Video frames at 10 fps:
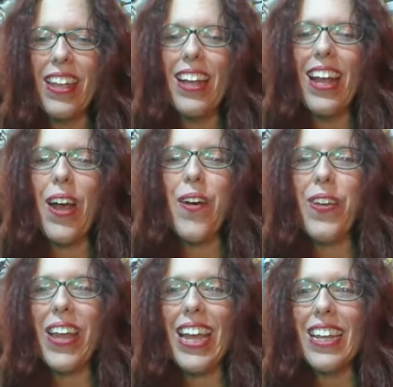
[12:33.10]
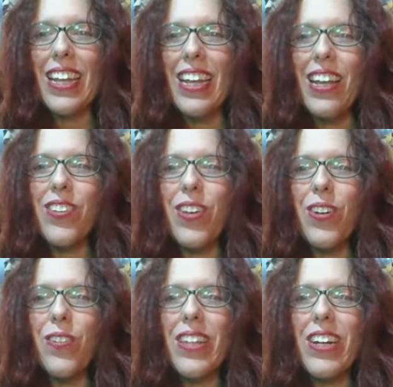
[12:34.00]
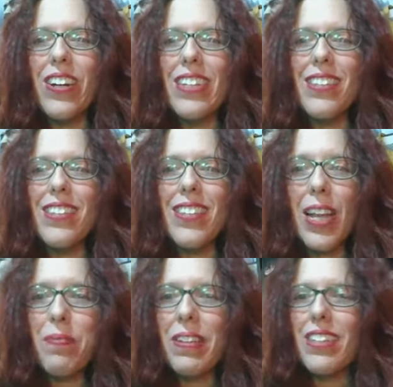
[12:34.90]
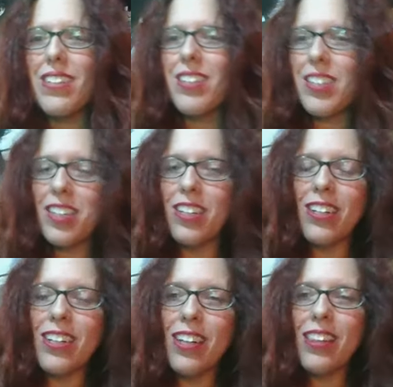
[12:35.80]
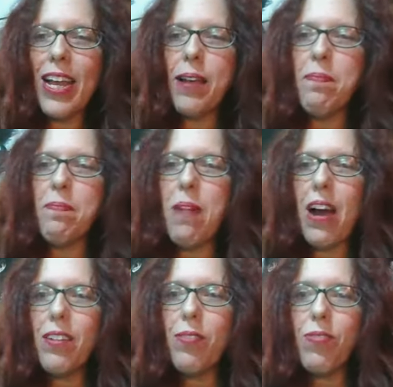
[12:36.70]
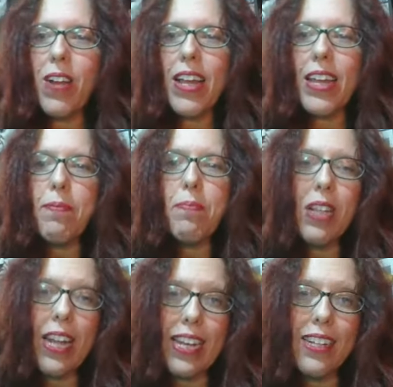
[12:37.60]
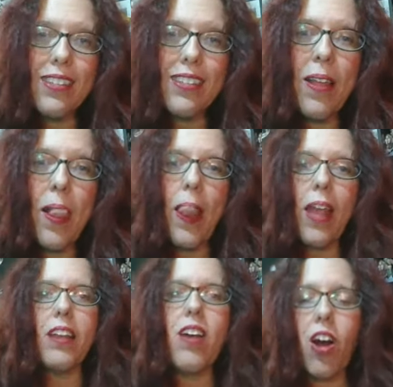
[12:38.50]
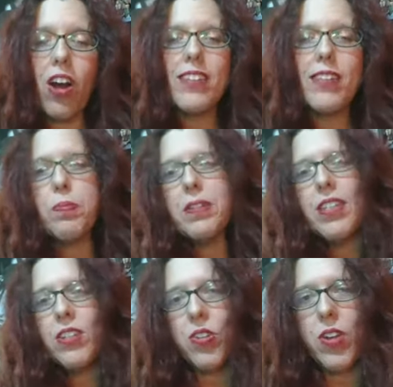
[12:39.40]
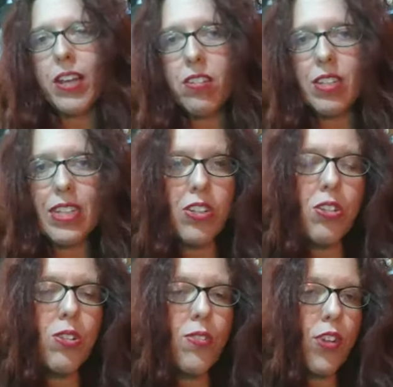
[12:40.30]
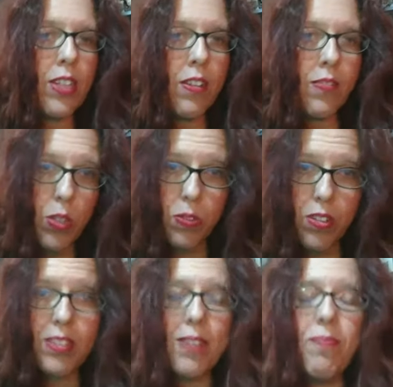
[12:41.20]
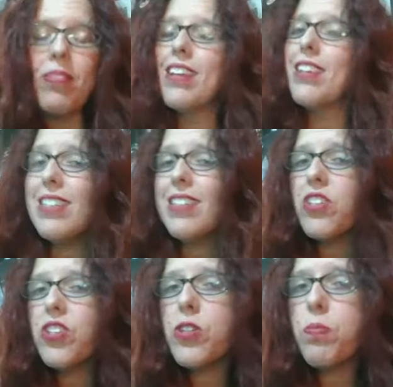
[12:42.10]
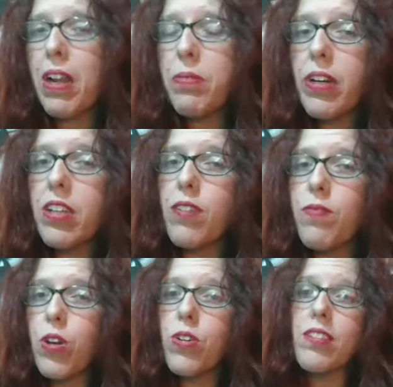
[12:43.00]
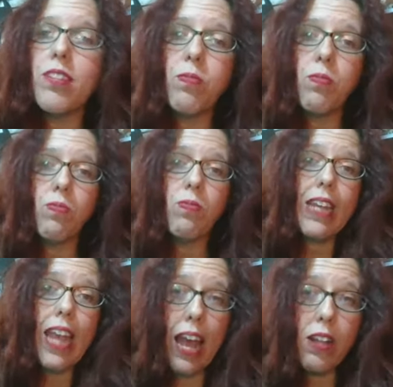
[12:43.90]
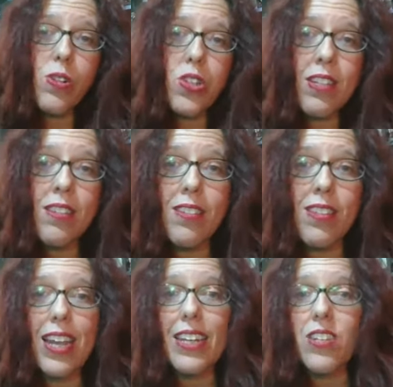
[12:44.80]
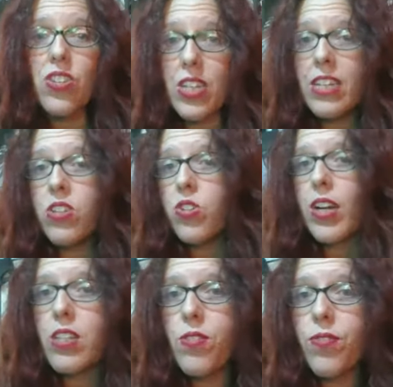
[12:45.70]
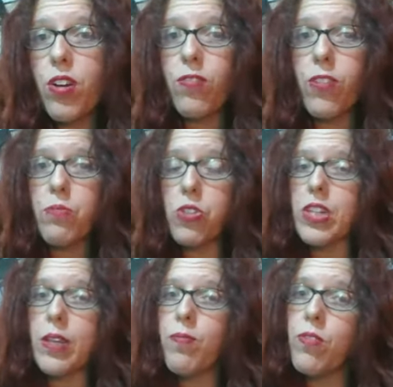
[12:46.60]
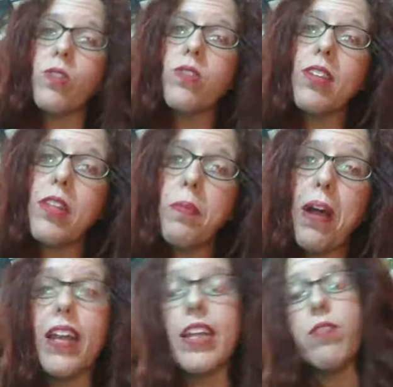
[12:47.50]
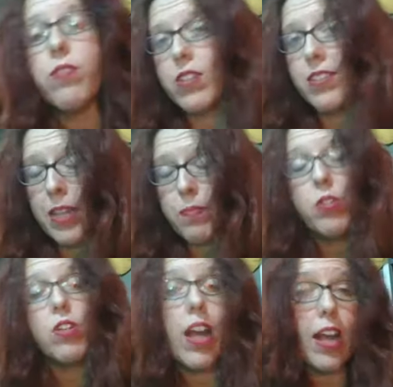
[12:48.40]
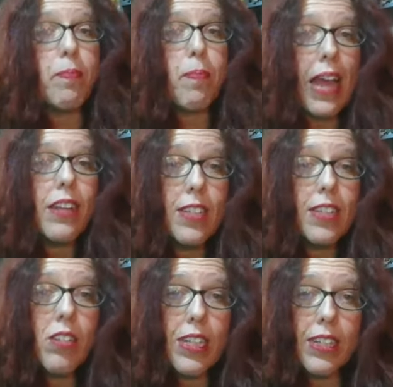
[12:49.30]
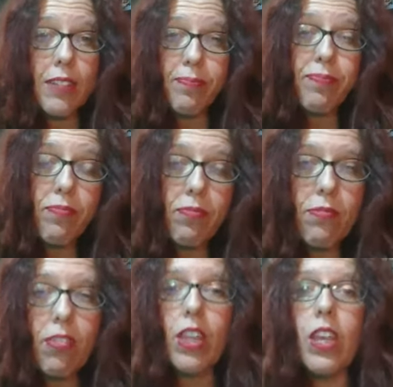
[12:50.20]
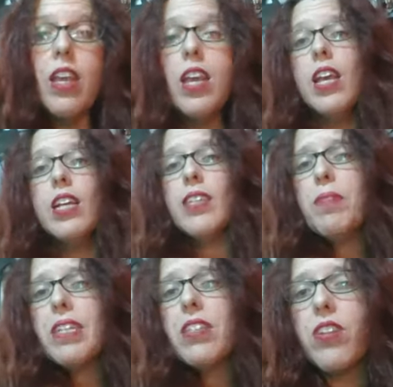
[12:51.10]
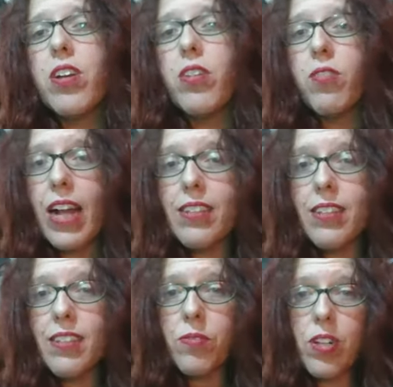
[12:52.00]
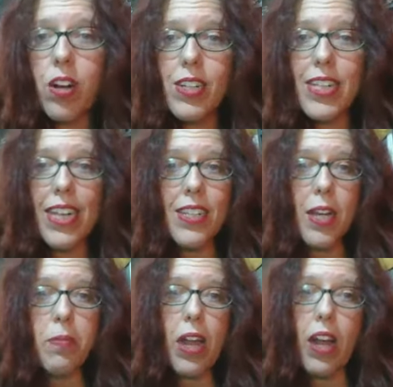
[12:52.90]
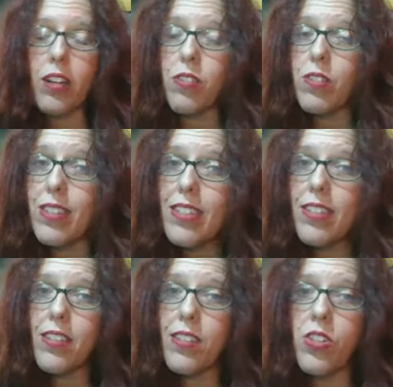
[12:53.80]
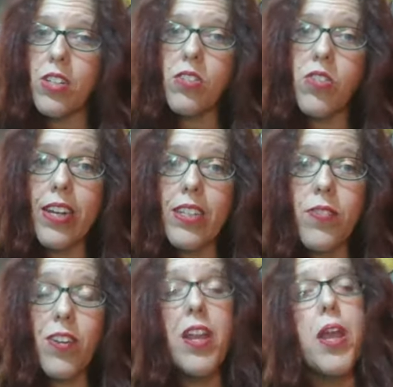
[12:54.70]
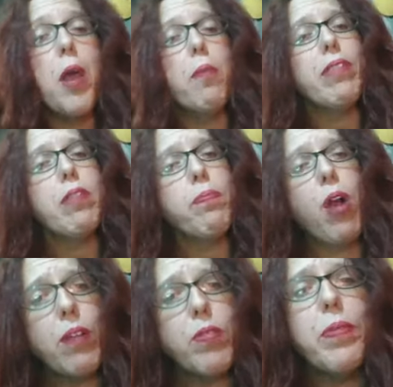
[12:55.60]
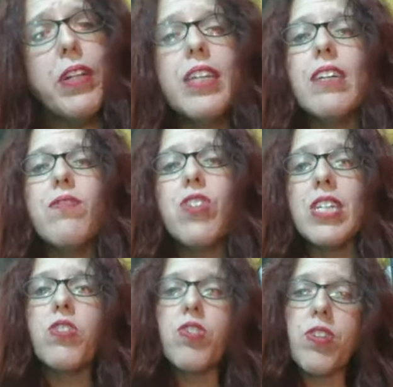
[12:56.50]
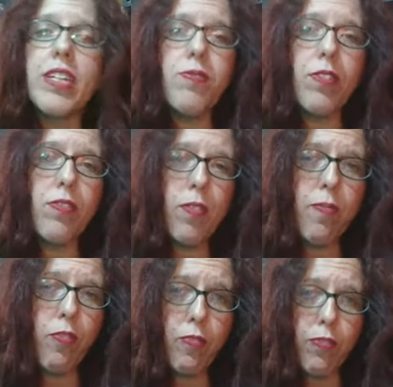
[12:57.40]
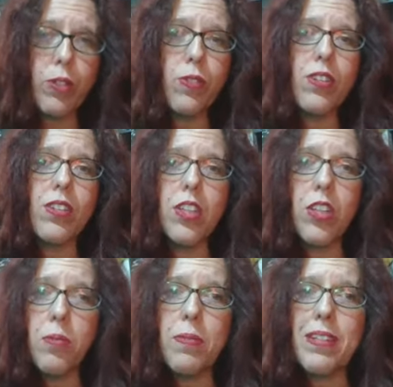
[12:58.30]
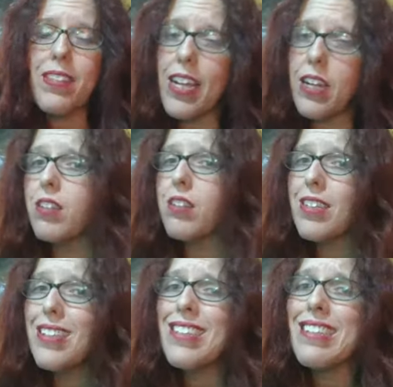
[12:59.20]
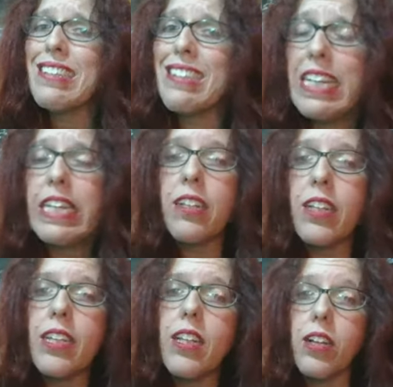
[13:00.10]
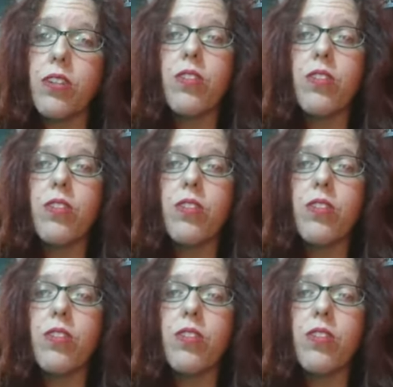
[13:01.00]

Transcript: Okay, so there is some concern that modifying plants causes potential health issues for individuals. Now, these issues primarily focus on allergens and gene transfer from GM foods to the body, for example, gut bacteria. Some concern arises in regard to antibiotic resistance in gene transfer, but the probability of gene transfer from foods to human cells is exceedingly low.